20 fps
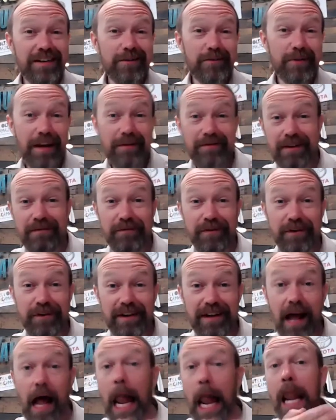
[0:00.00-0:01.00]
We have different
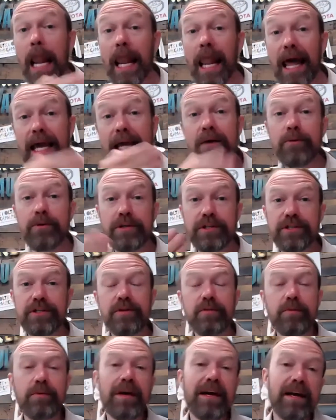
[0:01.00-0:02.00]
language
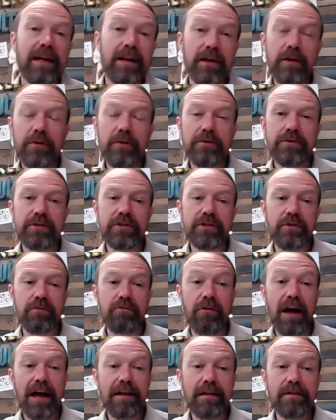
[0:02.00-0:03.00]
that we can use to
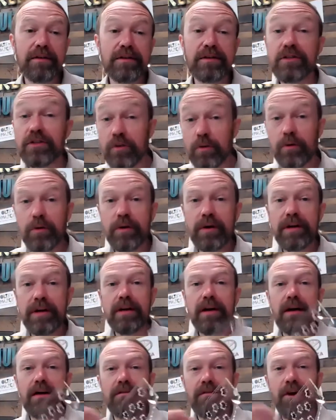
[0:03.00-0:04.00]
write the story
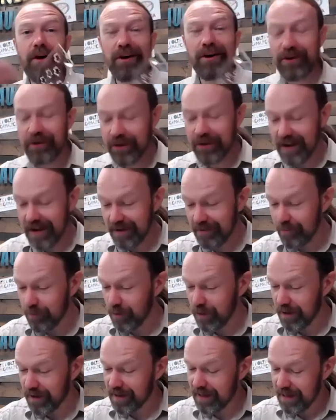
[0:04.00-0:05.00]
of our creative
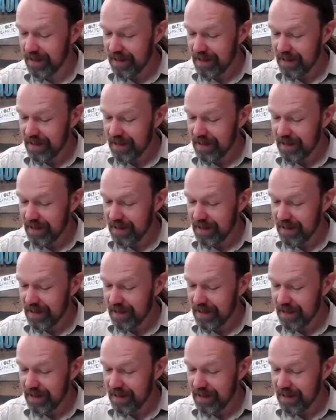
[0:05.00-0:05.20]
work.